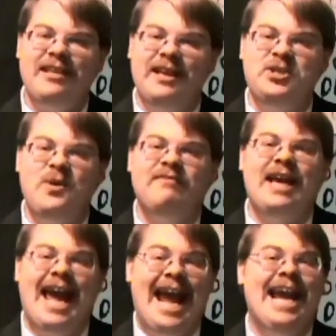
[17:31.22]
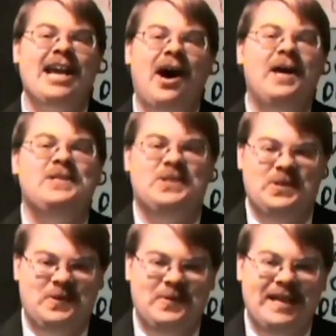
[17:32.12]
that you have to hang on to
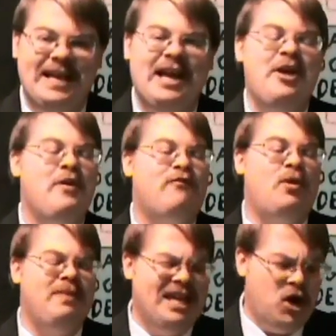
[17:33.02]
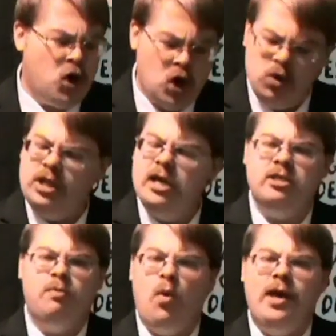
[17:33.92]
from the
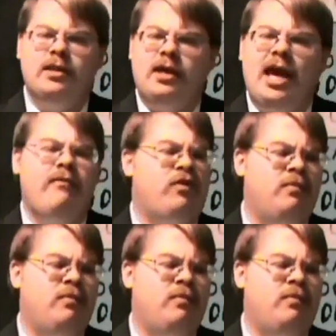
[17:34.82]
earliest point in the game,